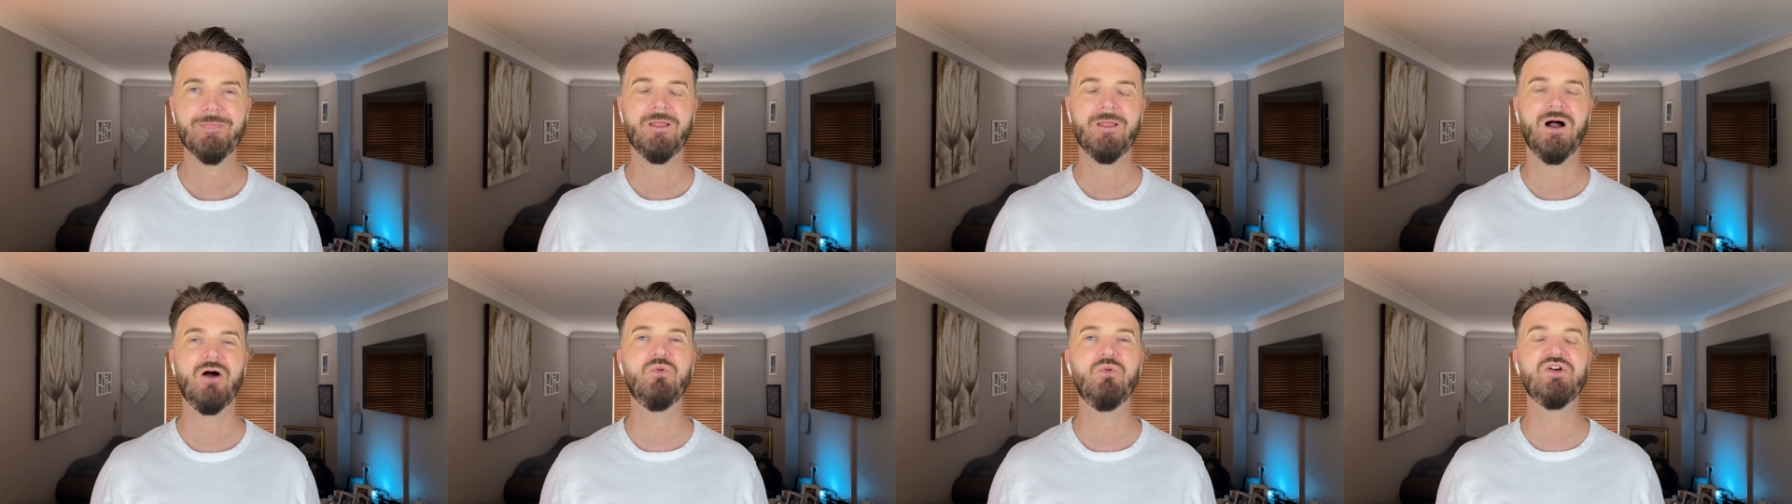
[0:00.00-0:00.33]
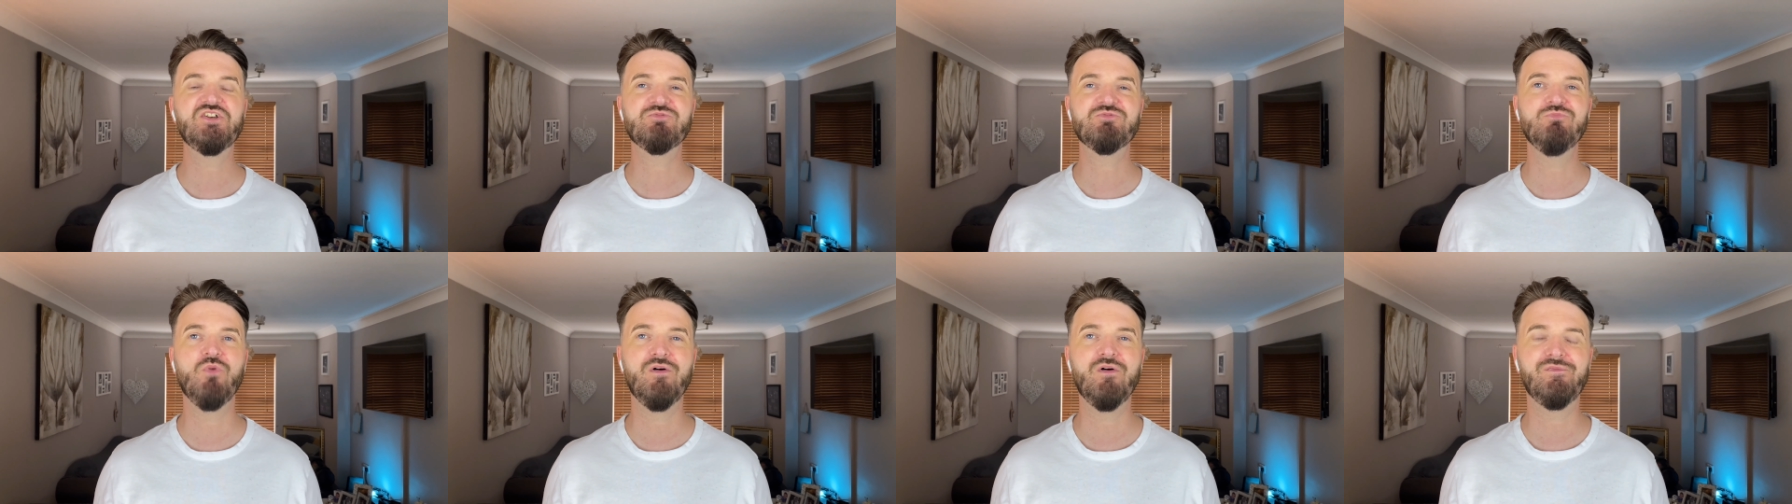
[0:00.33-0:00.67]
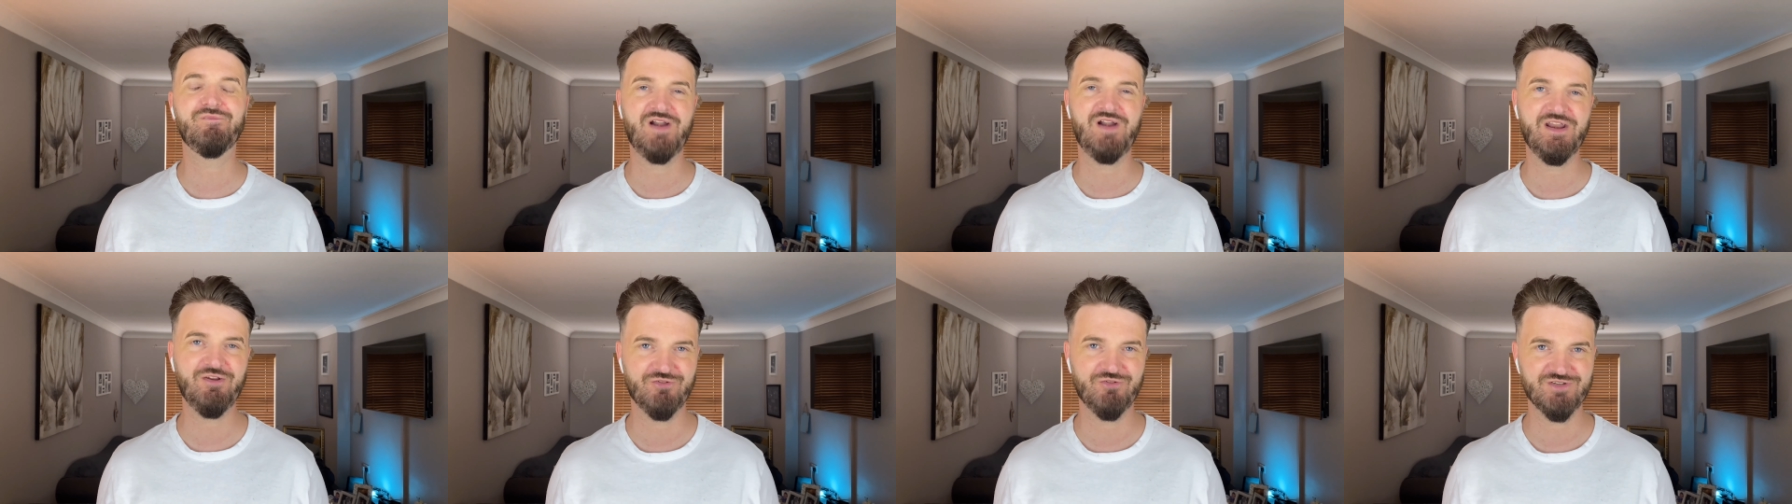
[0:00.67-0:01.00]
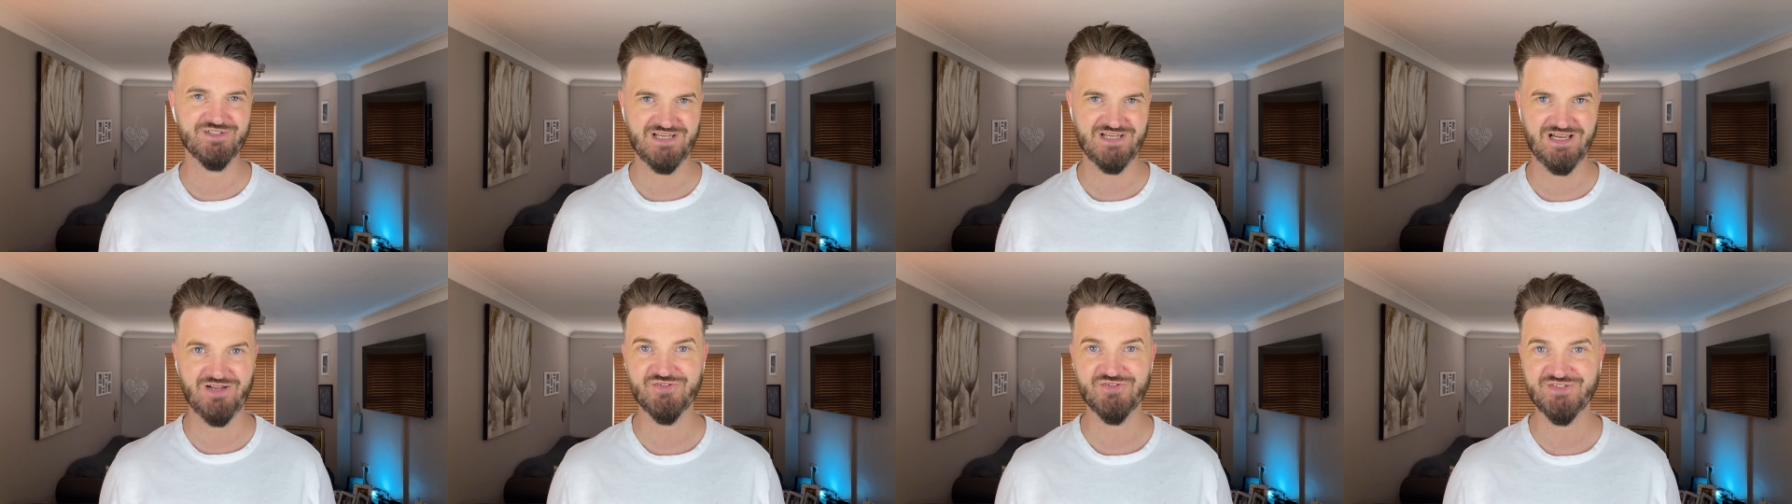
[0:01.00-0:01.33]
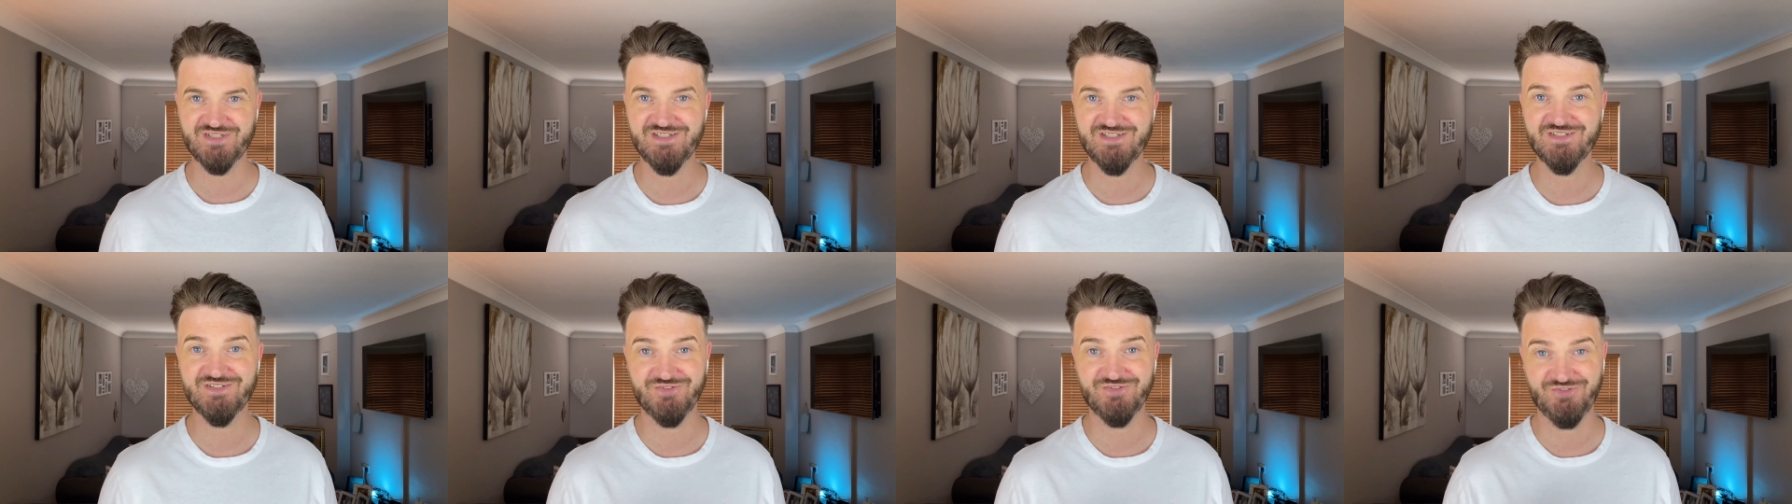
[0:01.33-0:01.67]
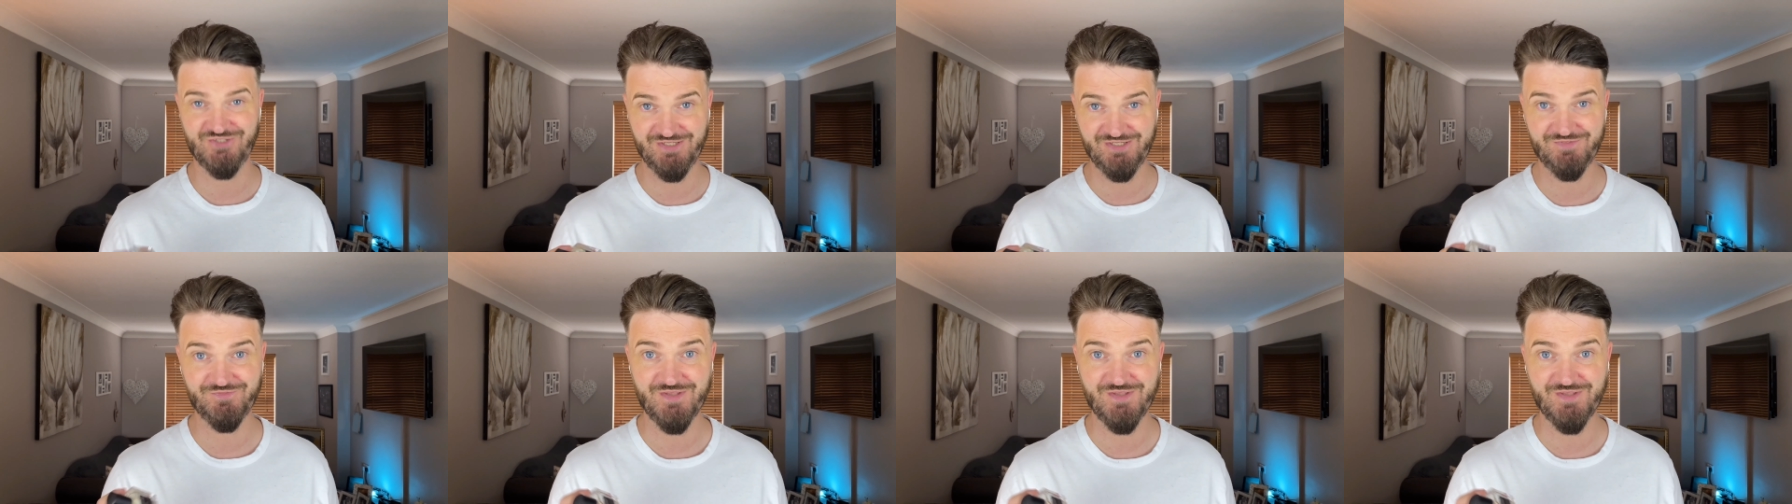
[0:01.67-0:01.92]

I wish more fragrance houses did